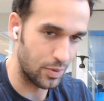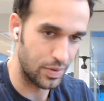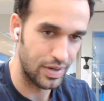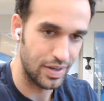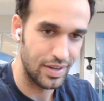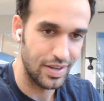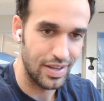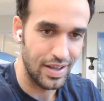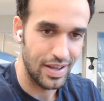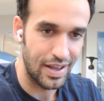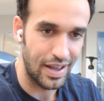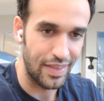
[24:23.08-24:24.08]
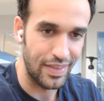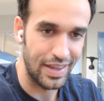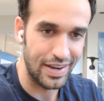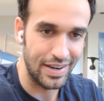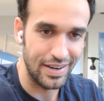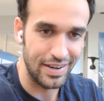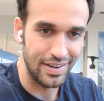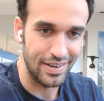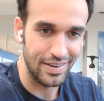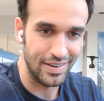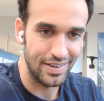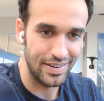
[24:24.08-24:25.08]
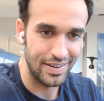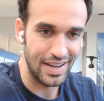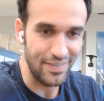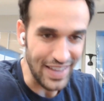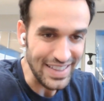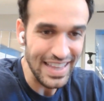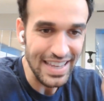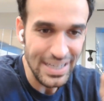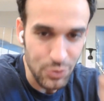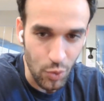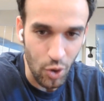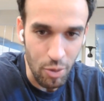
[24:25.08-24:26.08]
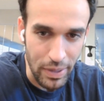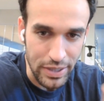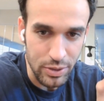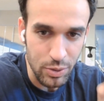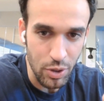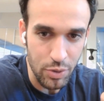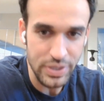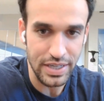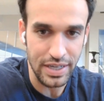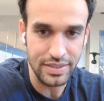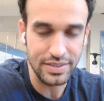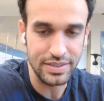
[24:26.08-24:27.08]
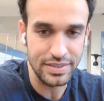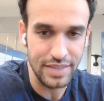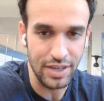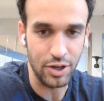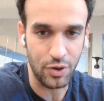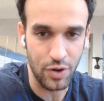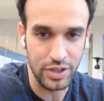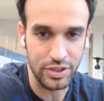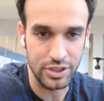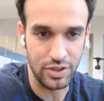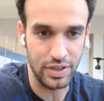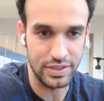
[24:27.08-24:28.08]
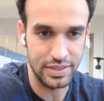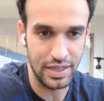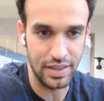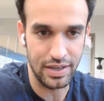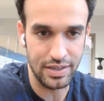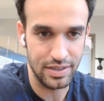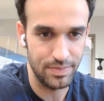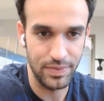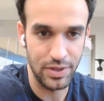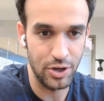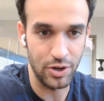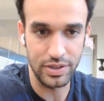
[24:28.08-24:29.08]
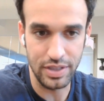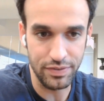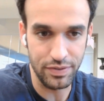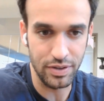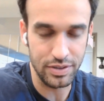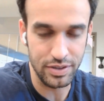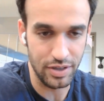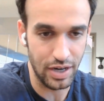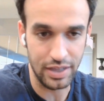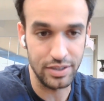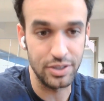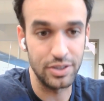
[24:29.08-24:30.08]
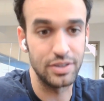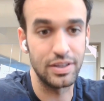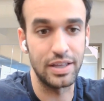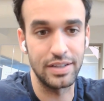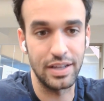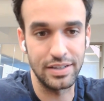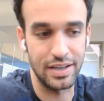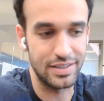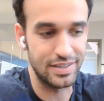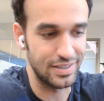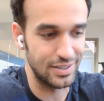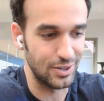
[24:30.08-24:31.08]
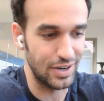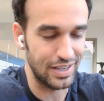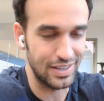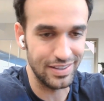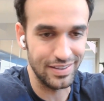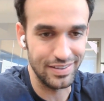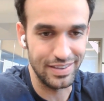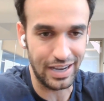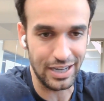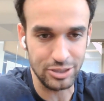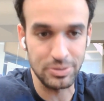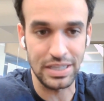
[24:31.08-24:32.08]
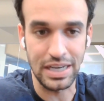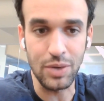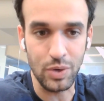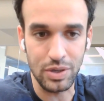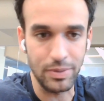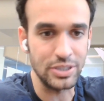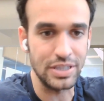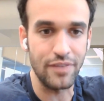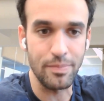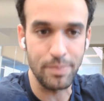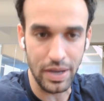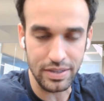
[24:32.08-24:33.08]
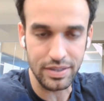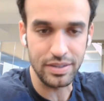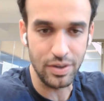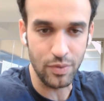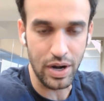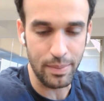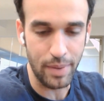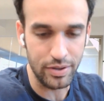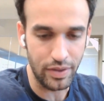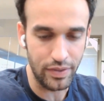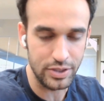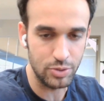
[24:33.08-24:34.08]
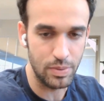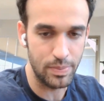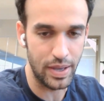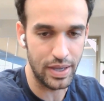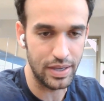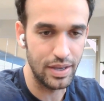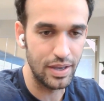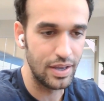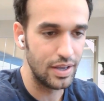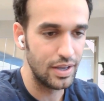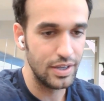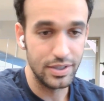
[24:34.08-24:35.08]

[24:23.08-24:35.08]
loan. And then if that data is wrong by 2 or 3 cents, then your creditor is going to say that you're a default, or like that's, like the customer is delinquent because they haven't paid the right amount that they should be paying.